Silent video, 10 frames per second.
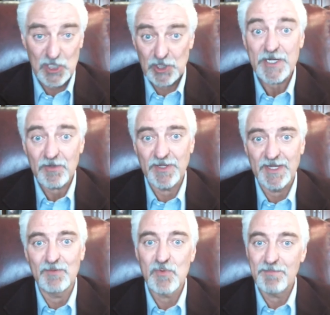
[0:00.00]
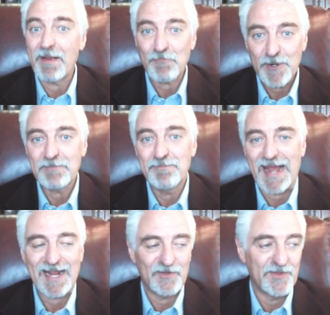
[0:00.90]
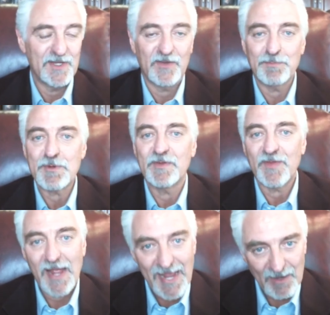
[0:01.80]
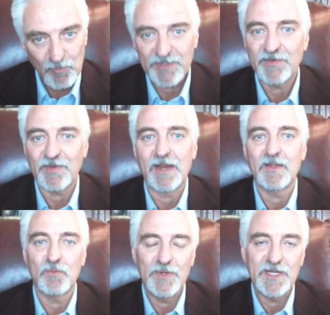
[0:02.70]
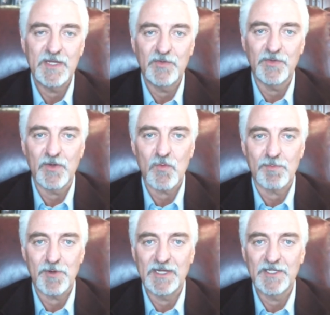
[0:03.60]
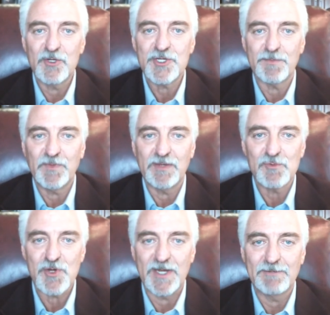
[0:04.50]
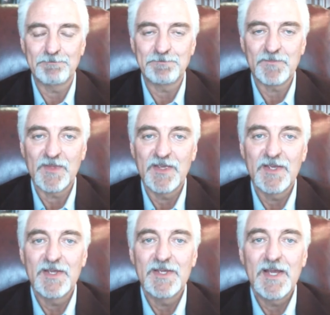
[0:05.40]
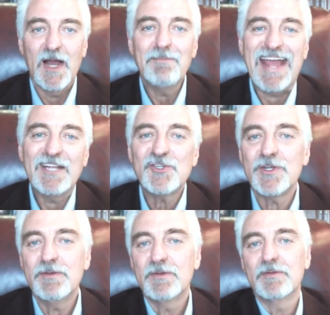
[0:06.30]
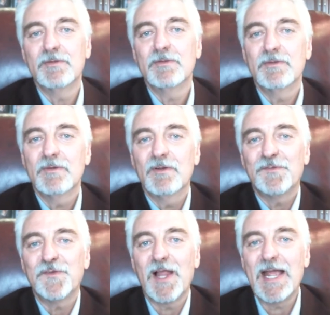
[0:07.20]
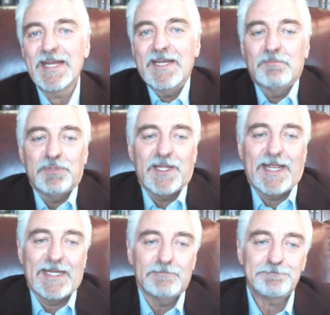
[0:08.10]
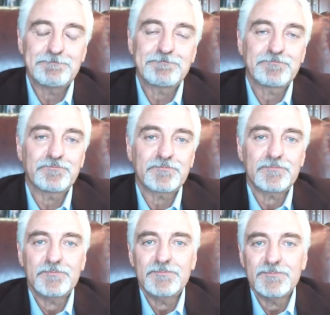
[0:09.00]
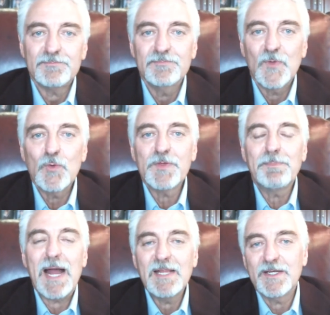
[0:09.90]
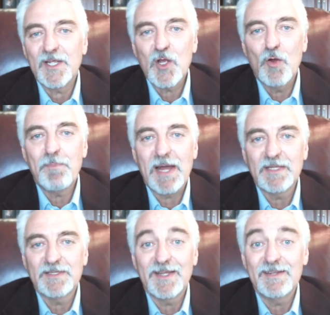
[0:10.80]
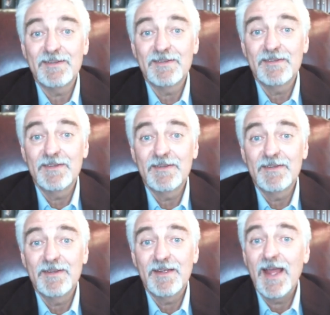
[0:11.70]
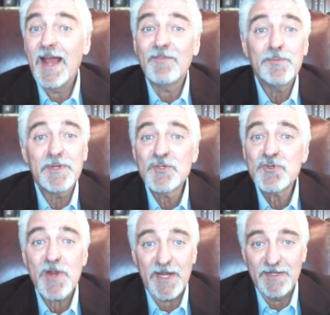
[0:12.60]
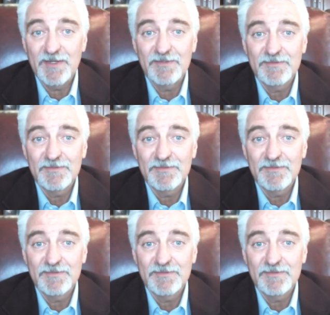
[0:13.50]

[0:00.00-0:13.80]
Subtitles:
clearly, remembering back to the experience I had, we decided that we needed to incorporate leadership team training. Imagine flying in a plane with a pilot and co-pilot that haven't been trained.